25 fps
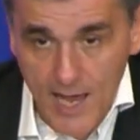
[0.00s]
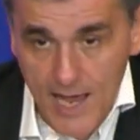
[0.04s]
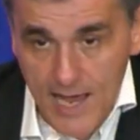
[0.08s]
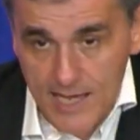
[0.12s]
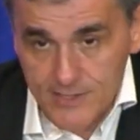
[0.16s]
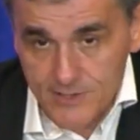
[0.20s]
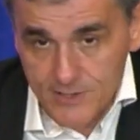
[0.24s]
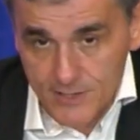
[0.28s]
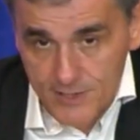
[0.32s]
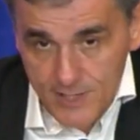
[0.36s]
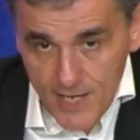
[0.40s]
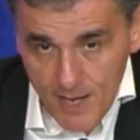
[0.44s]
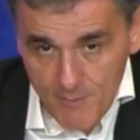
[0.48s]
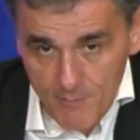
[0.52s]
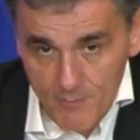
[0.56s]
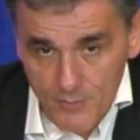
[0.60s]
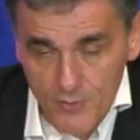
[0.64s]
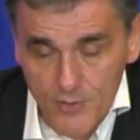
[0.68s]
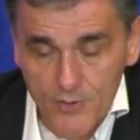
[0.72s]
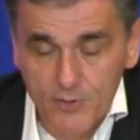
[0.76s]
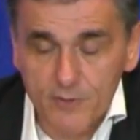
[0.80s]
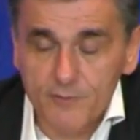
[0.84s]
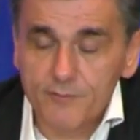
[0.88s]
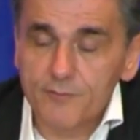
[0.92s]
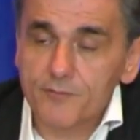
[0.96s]
As a
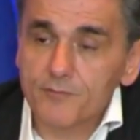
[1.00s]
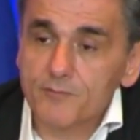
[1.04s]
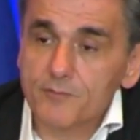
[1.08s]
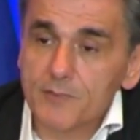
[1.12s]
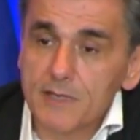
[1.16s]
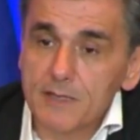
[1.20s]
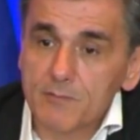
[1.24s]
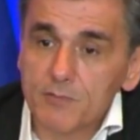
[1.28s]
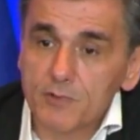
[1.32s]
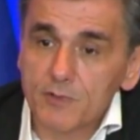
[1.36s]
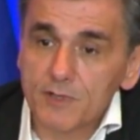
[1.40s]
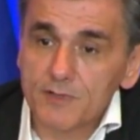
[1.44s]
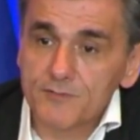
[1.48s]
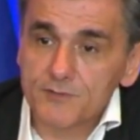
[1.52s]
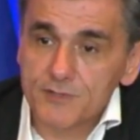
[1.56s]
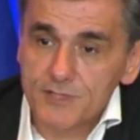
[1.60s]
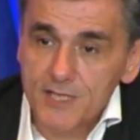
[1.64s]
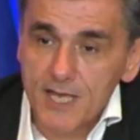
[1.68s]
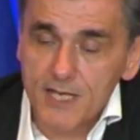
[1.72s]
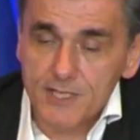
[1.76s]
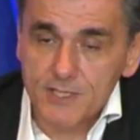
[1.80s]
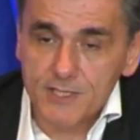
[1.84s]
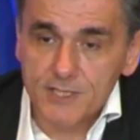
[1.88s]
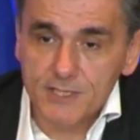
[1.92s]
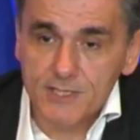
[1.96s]
number of people have
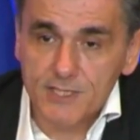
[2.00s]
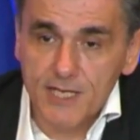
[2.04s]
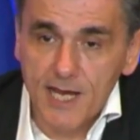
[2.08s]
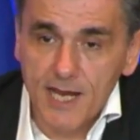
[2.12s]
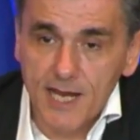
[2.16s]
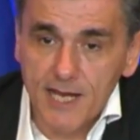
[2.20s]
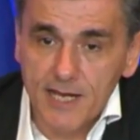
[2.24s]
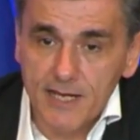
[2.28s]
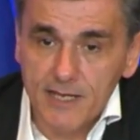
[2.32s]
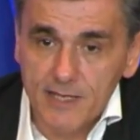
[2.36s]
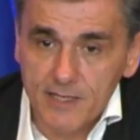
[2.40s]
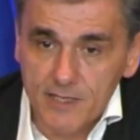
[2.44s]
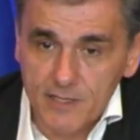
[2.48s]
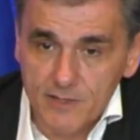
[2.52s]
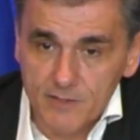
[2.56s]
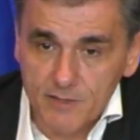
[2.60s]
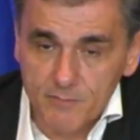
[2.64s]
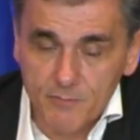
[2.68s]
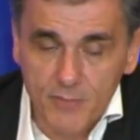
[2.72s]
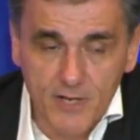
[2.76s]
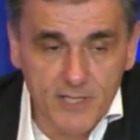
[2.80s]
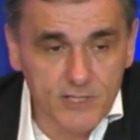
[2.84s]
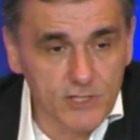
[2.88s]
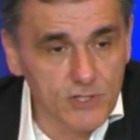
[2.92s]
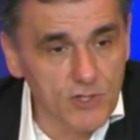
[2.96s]
said today in
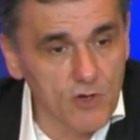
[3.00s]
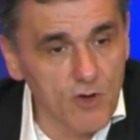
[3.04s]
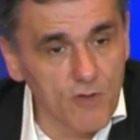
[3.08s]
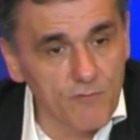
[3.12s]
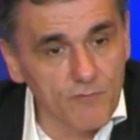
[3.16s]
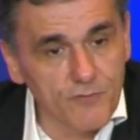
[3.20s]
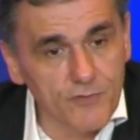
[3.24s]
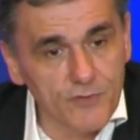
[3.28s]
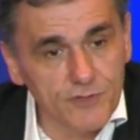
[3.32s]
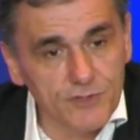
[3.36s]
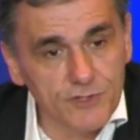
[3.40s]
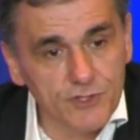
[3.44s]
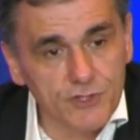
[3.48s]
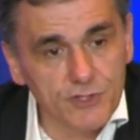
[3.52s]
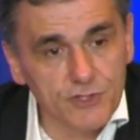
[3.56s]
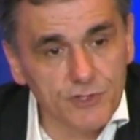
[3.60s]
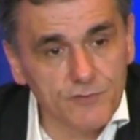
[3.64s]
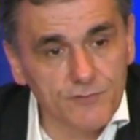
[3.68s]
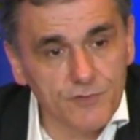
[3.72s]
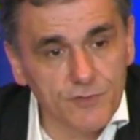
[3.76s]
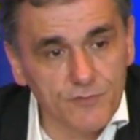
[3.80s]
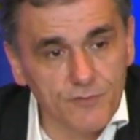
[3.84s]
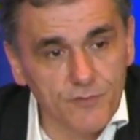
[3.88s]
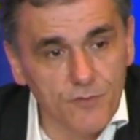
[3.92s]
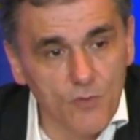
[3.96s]
the press conference
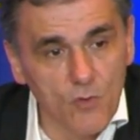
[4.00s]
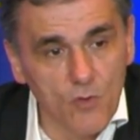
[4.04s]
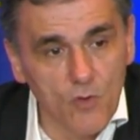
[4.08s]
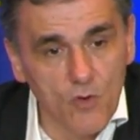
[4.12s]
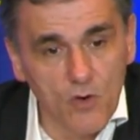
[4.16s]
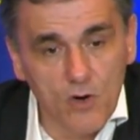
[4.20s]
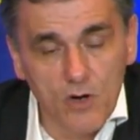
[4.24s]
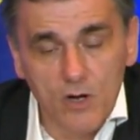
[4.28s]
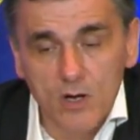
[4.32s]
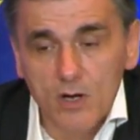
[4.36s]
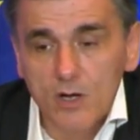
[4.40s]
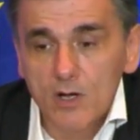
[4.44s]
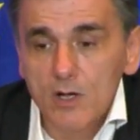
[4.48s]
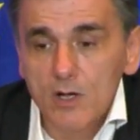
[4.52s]
of the four